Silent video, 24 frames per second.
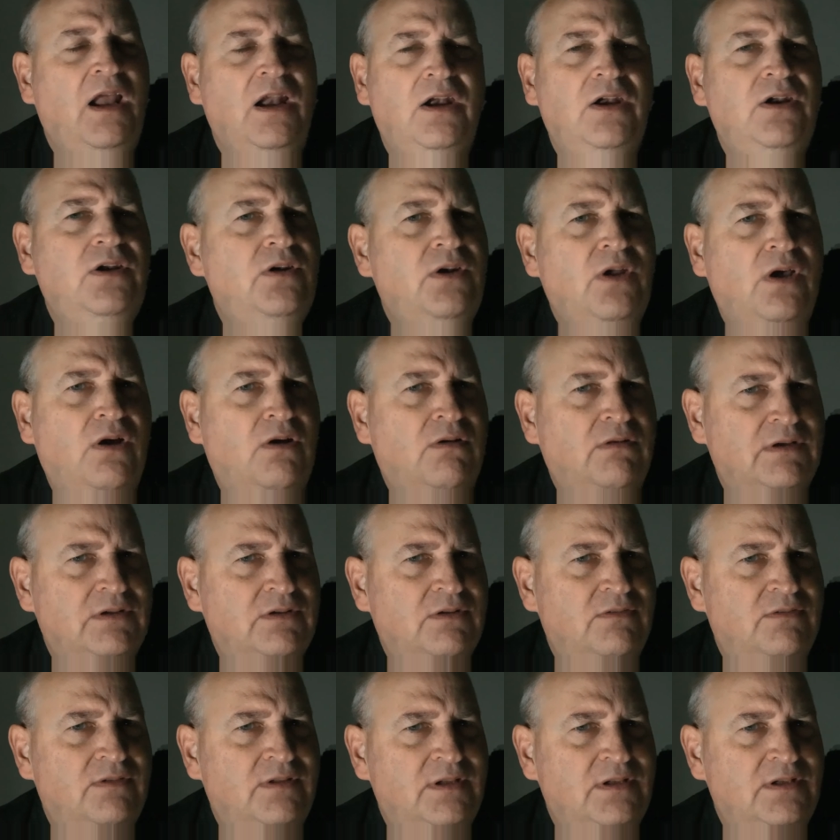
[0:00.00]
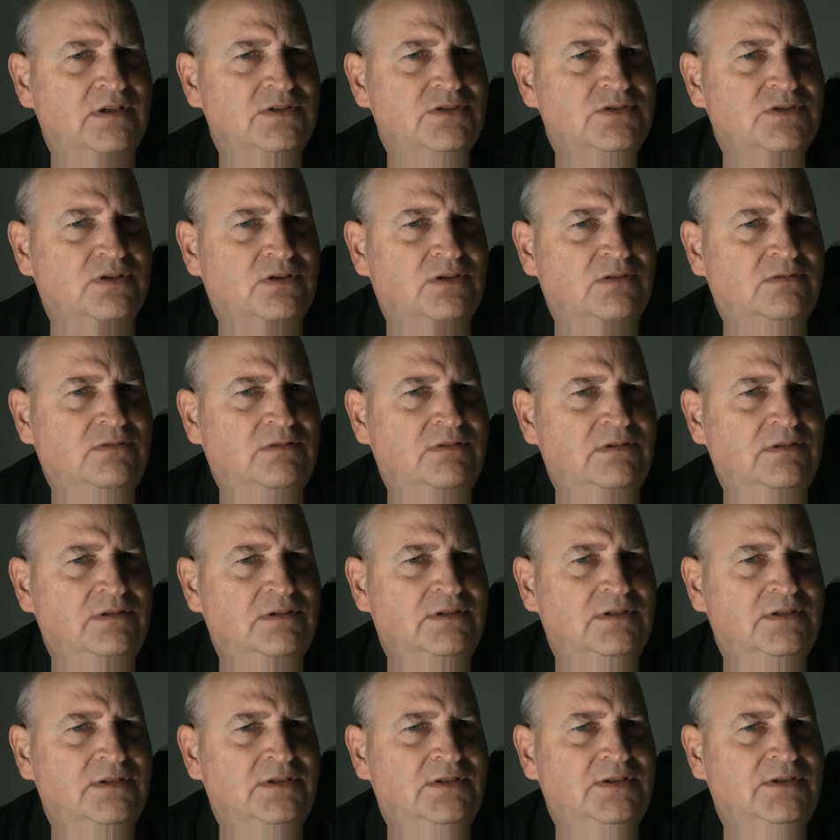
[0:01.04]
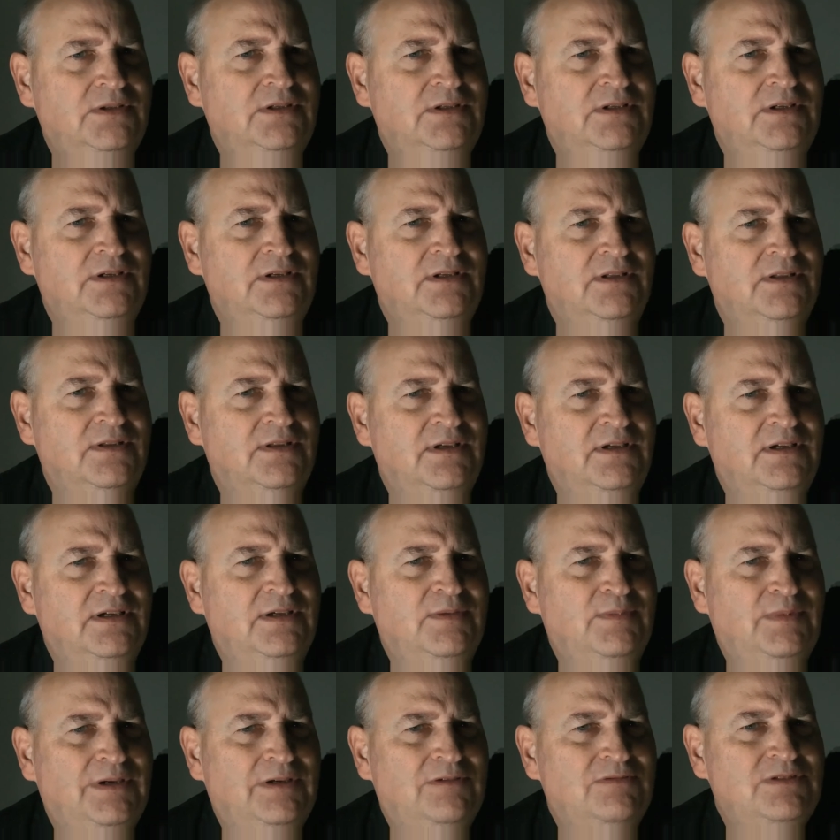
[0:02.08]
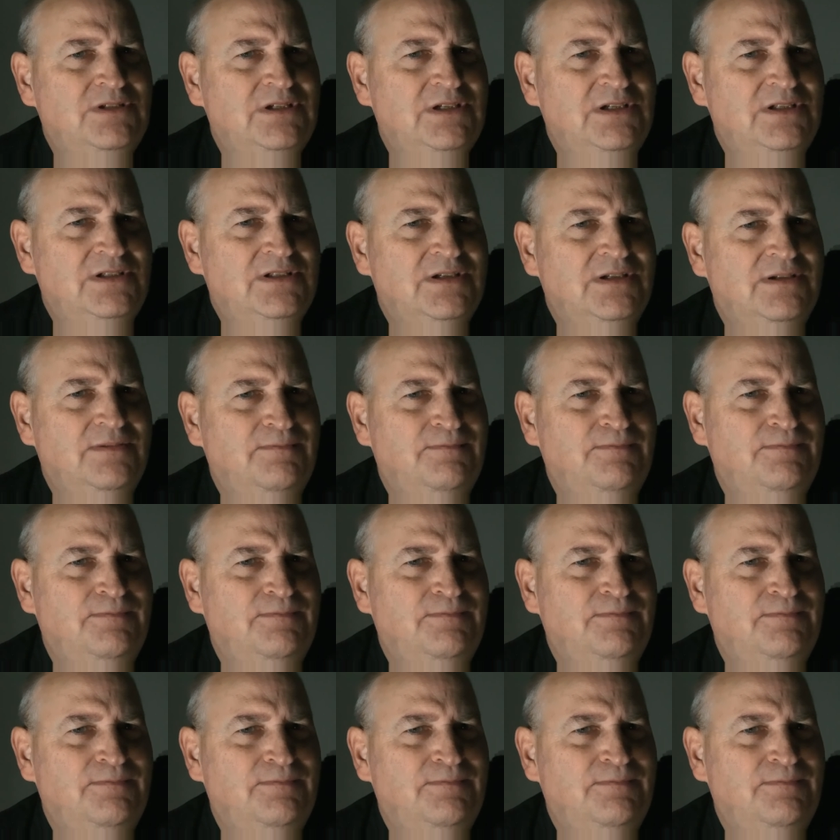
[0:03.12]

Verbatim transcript: No, I don't think so. Think about it.